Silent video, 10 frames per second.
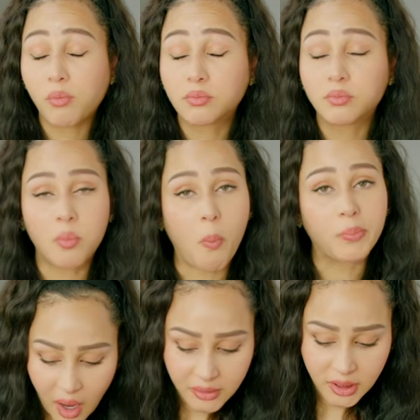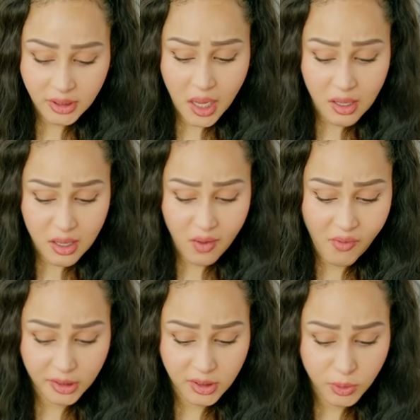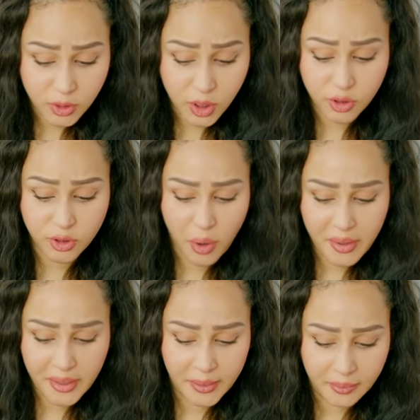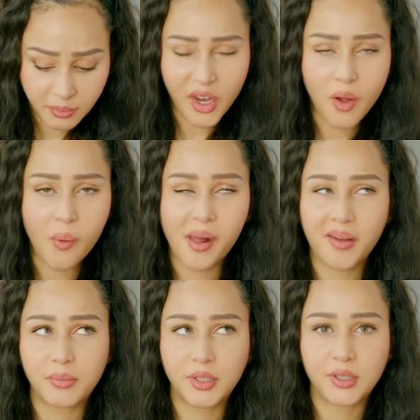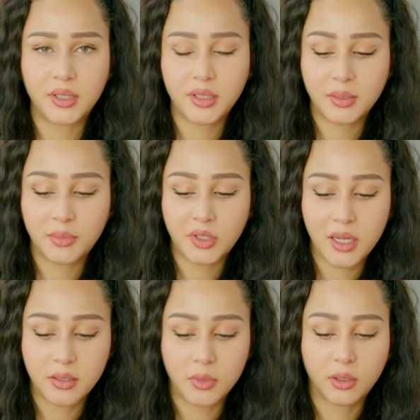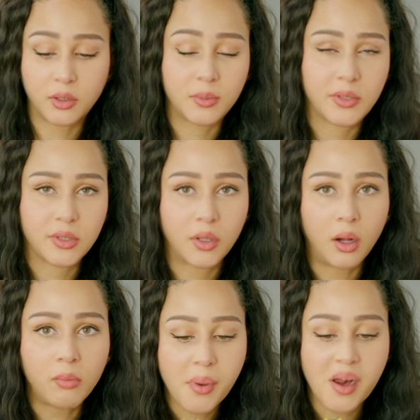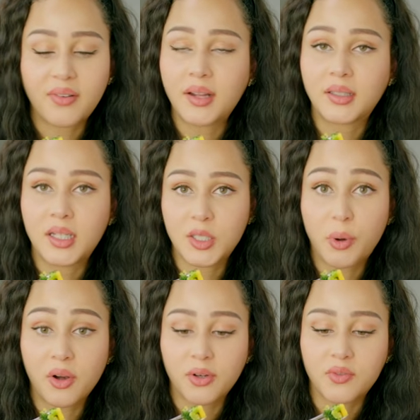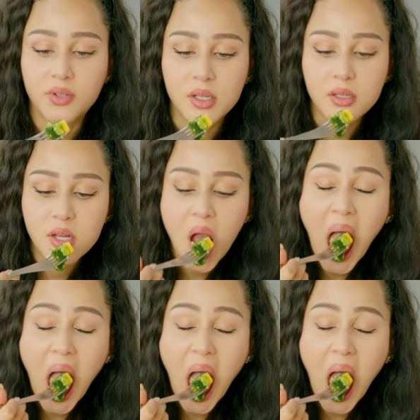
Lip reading: And these IKEA vegetables are so good. They don't have much seasoning besides a little bit of salt, but I find that that's perfect for this.